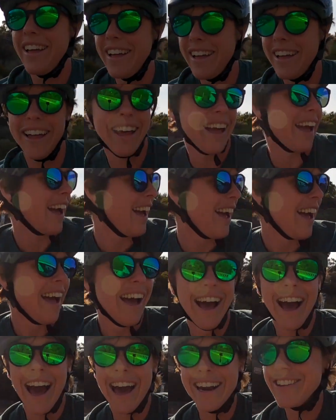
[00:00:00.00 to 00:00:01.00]
I
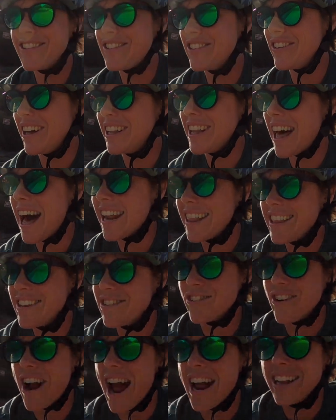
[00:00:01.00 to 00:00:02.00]
don't do a lot of these
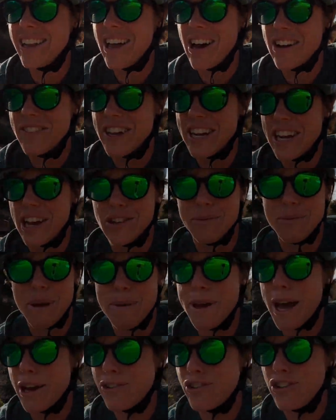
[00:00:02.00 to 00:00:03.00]
ride-along videos. Maybe
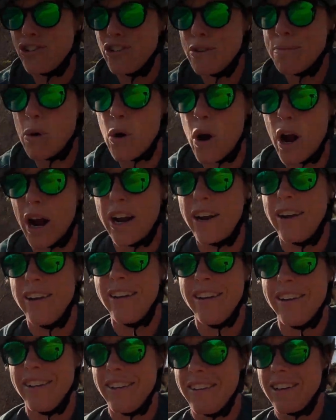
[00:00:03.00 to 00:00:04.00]
I should do more.
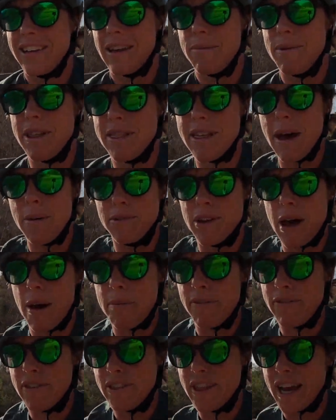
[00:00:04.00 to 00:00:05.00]
Give me a thumbs up
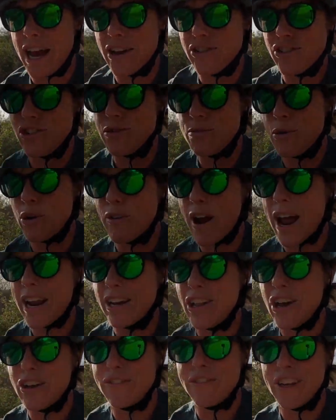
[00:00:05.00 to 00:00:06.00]
if you think I should do more
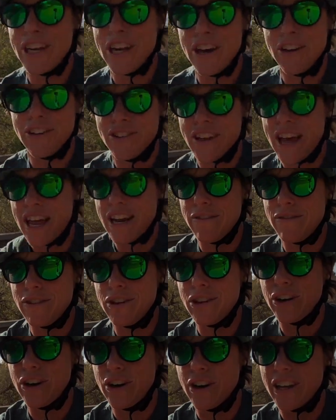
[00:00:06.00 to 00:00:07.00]
ride-along videos and if
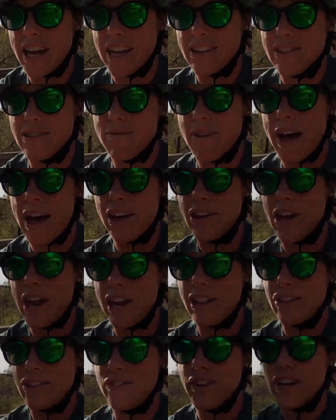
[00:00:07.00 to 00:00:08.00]
you're getting some value out of
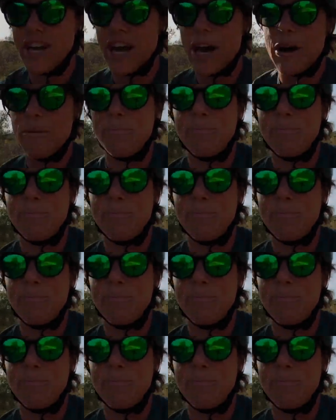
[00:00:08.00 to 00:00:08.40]
this video.